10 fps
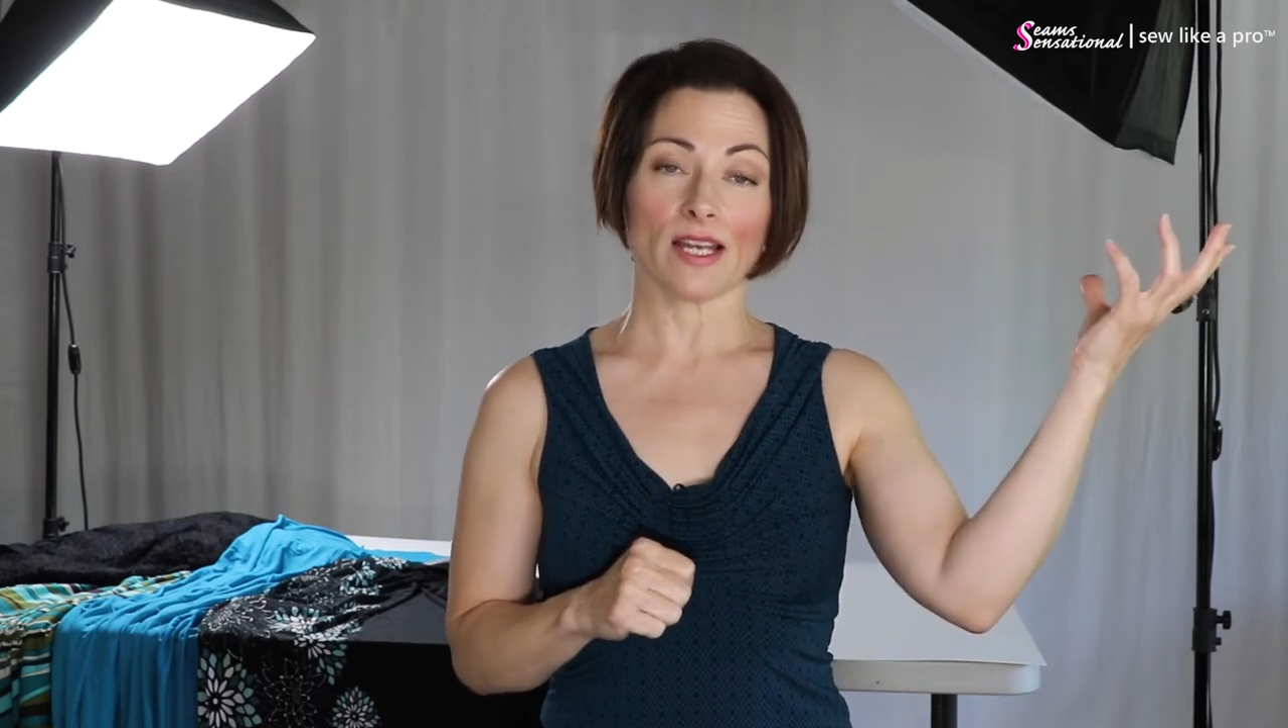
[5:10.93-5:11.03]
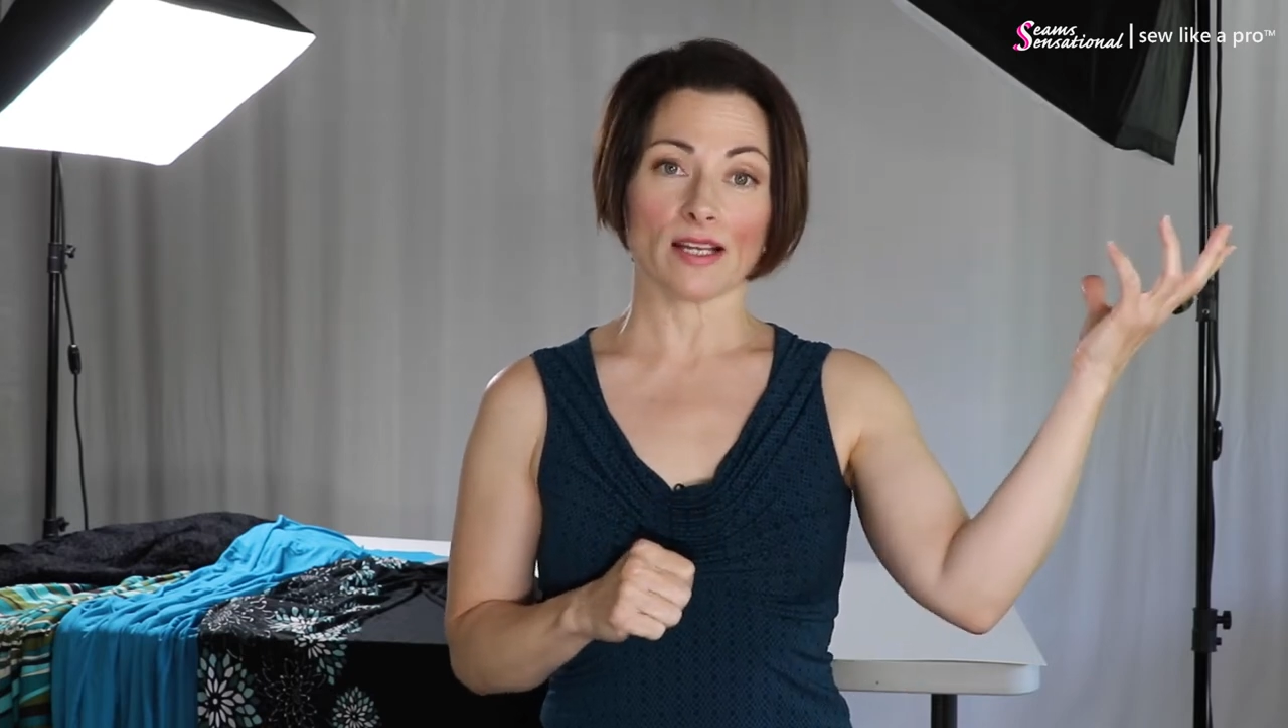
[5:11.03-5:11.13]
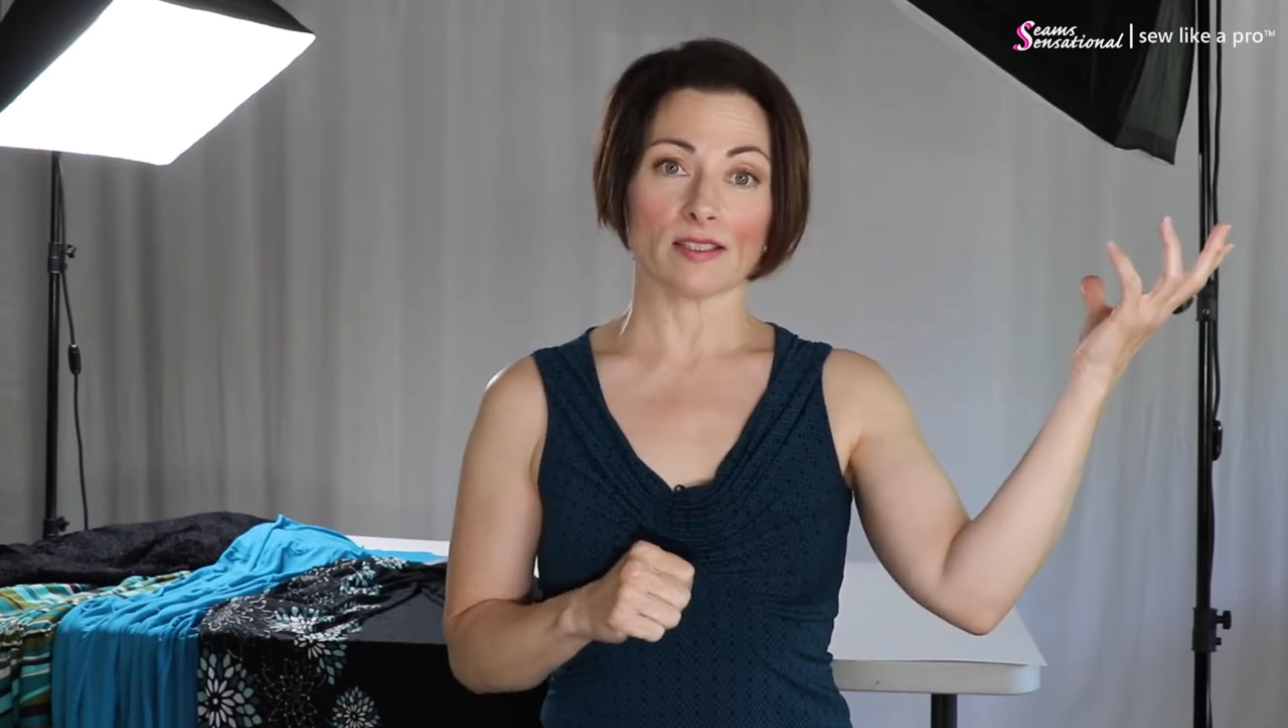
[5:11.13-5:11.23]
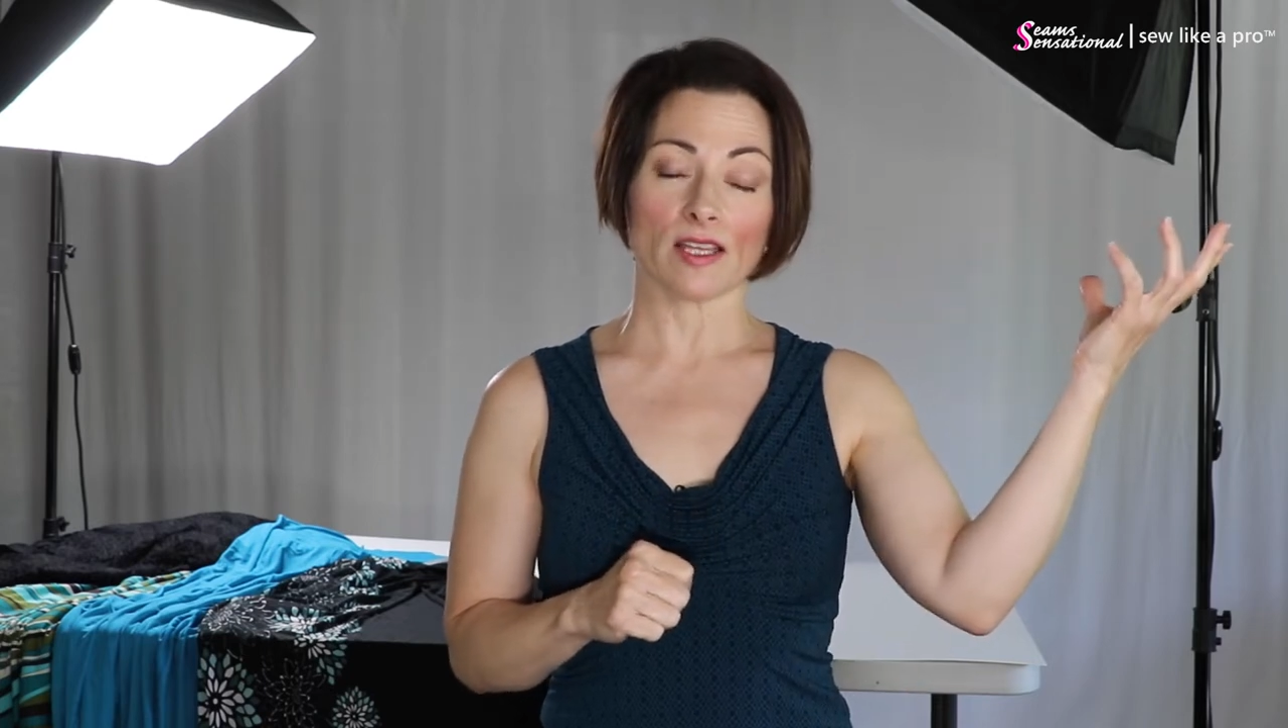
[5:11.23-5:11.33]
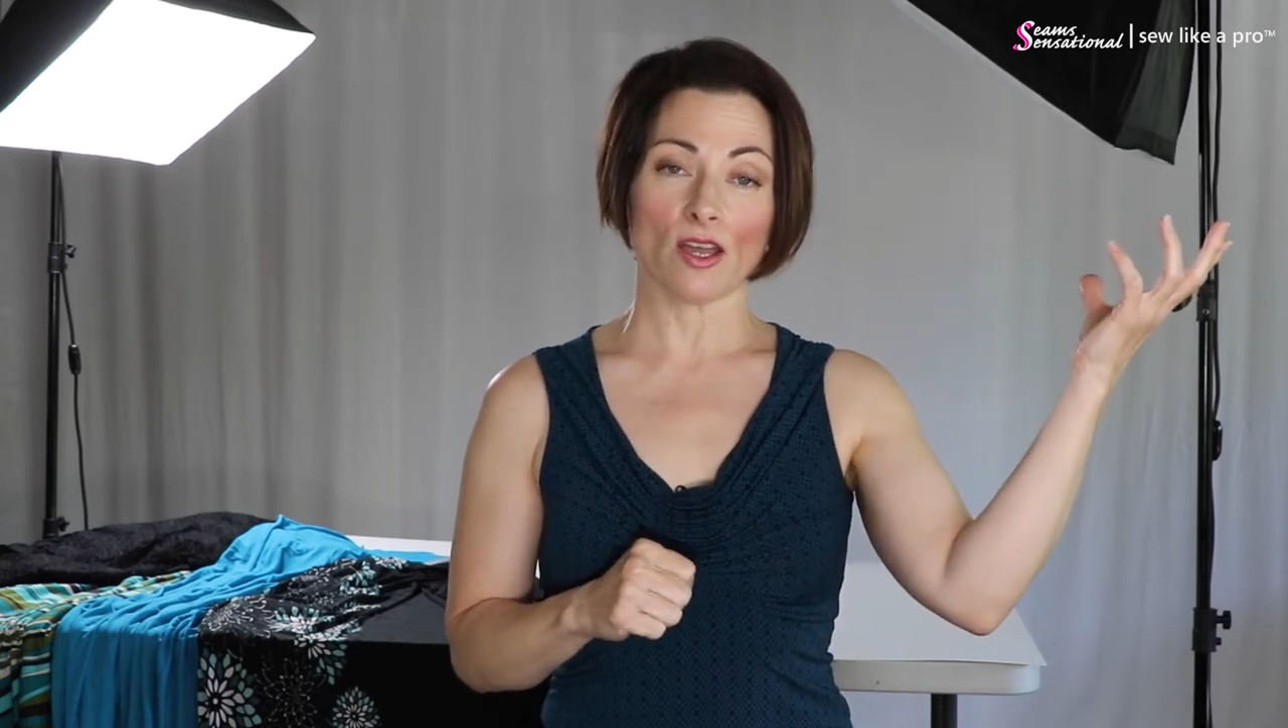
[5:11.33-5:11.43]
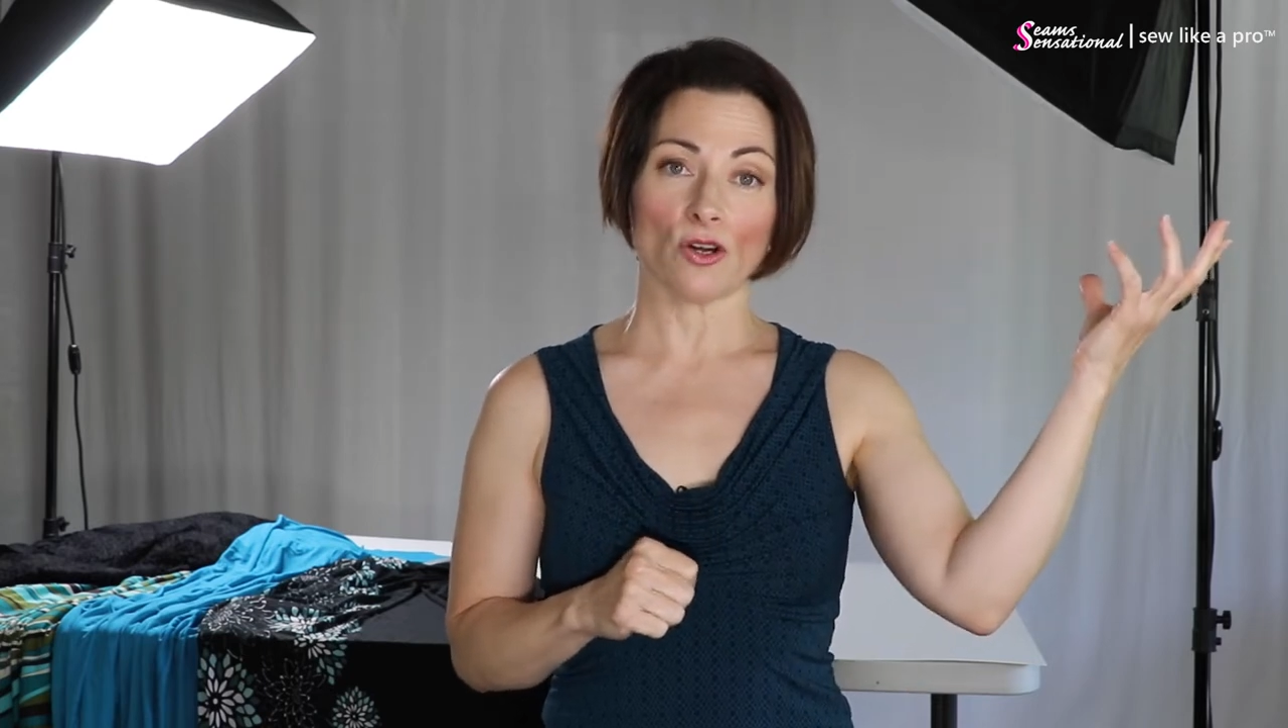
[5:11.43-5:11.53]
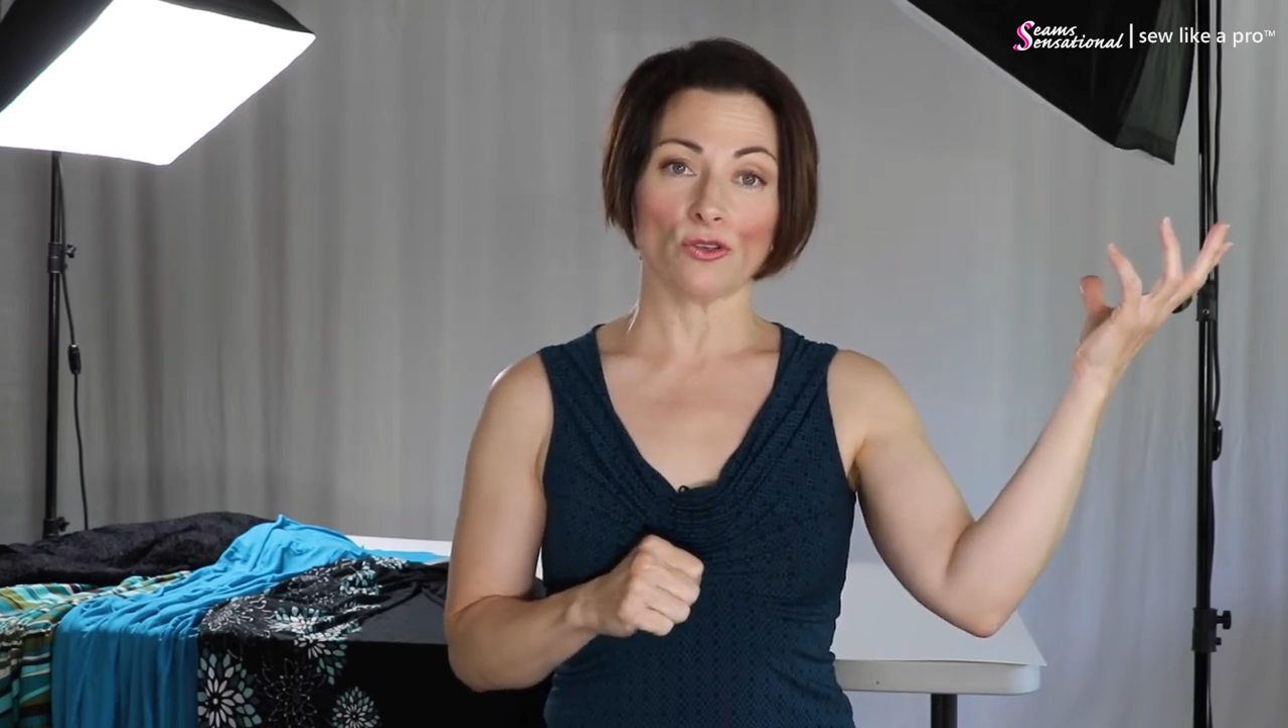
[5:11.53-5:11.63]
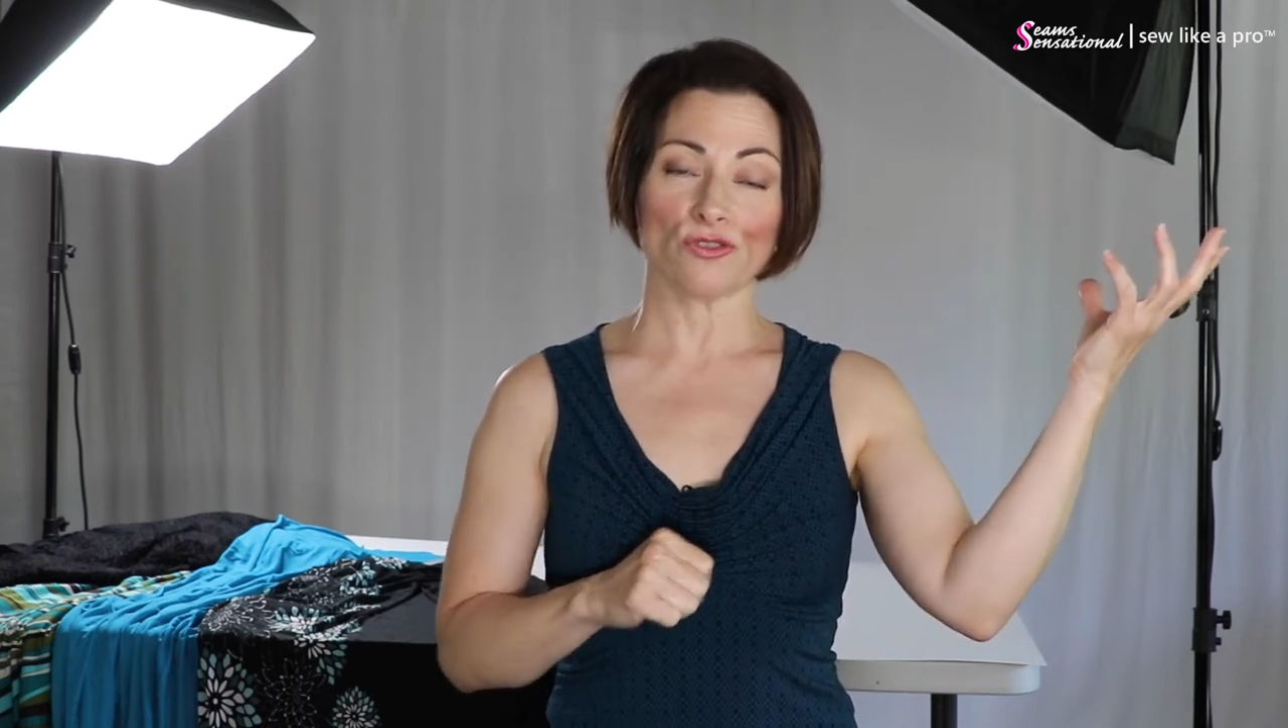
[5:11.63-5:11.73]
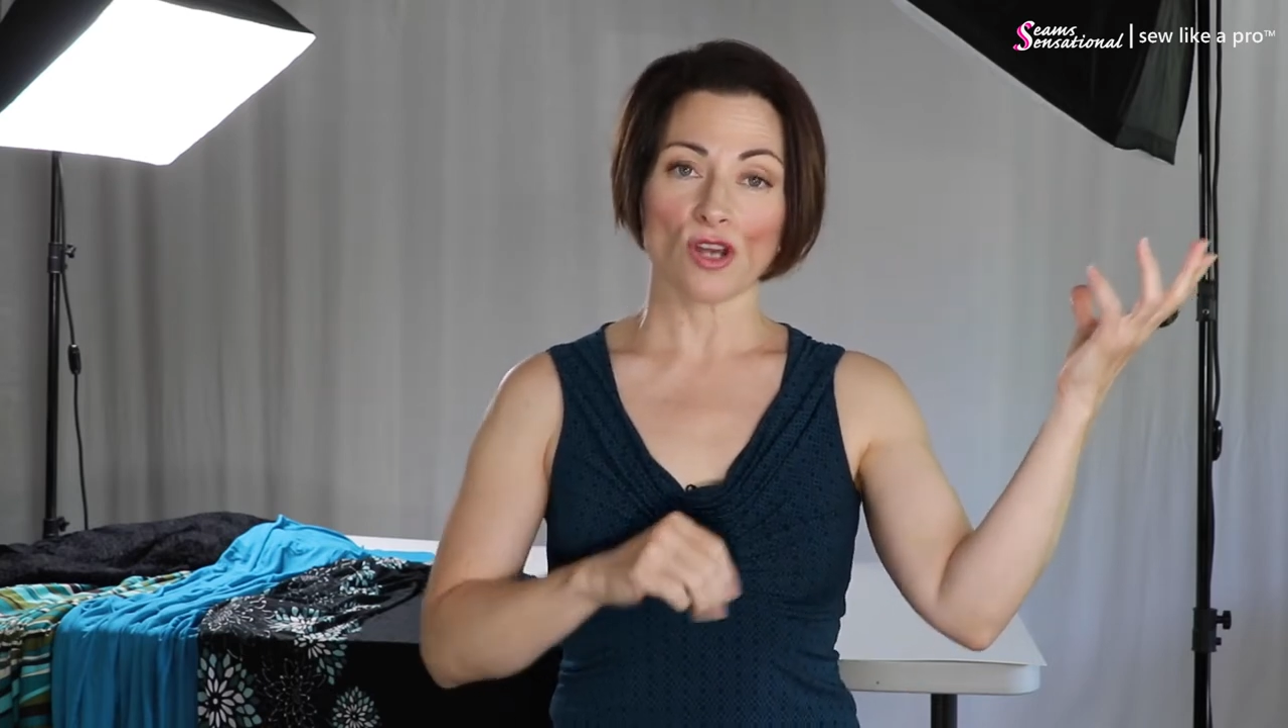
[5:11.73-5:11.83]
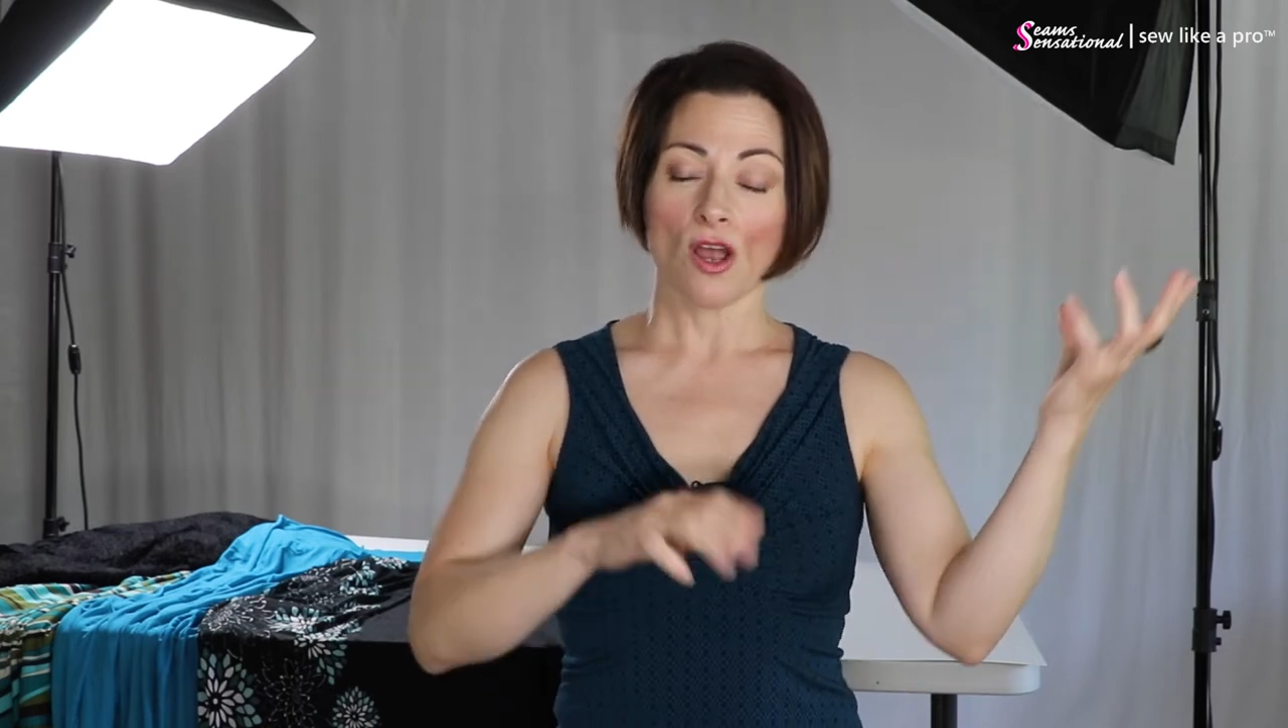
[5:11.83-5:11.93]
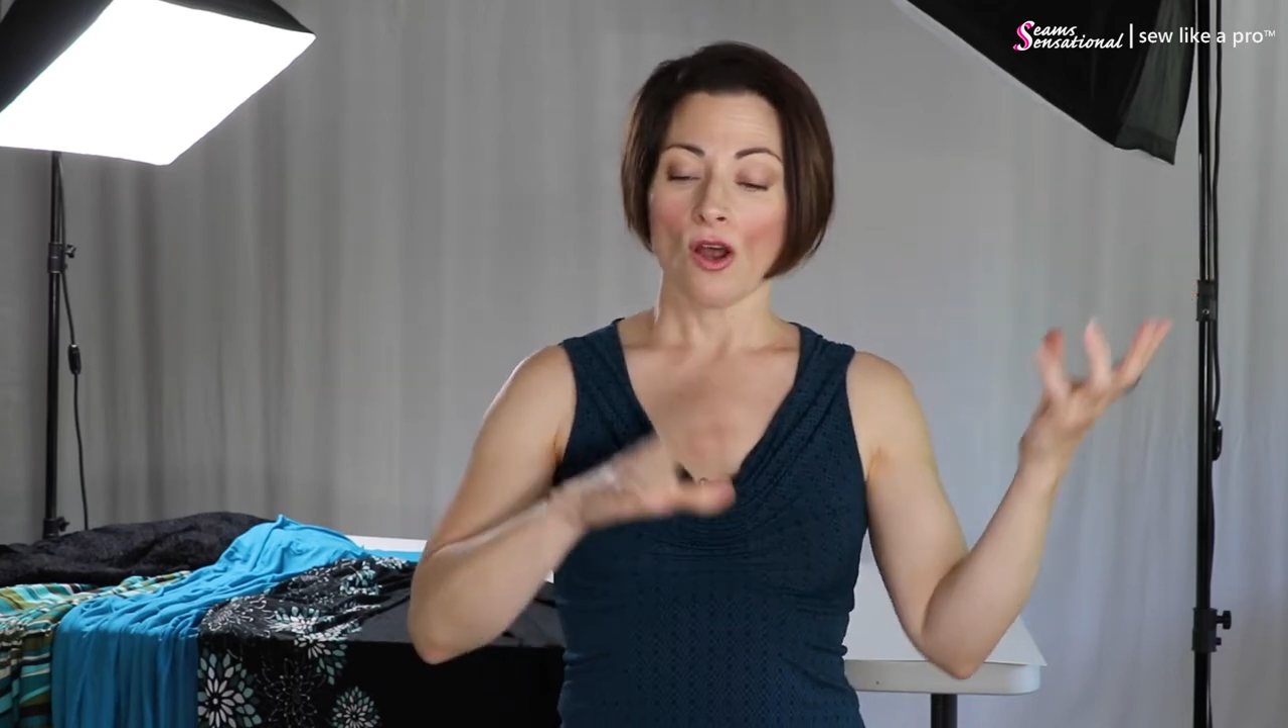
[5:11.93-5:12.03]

it as the coach